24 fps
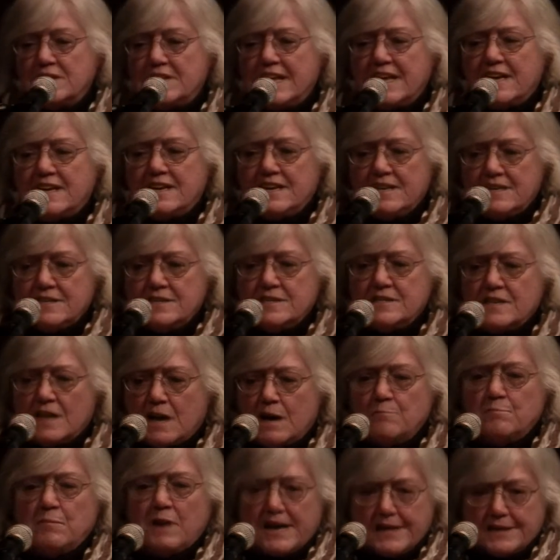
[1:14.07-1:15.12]
that is
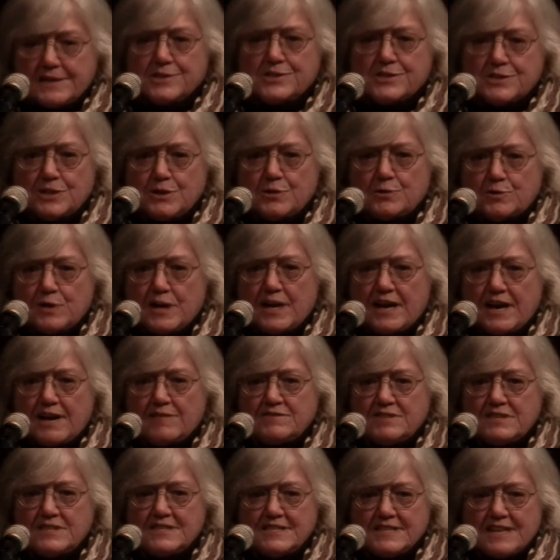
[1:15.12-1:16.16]
a milestone, I
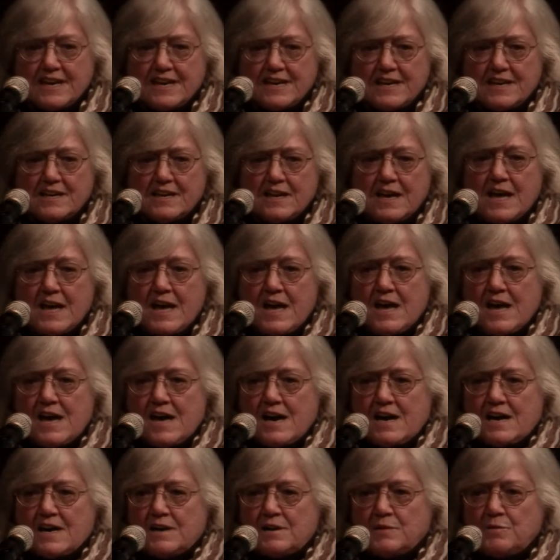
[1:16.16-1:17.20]
have to say.
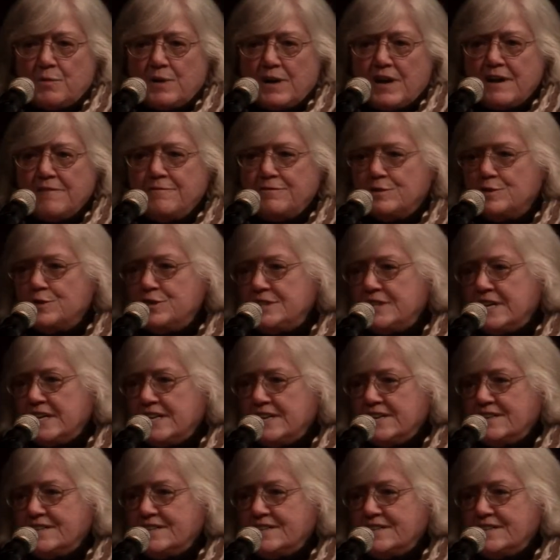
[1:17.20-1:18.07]
Uh, when I first studied,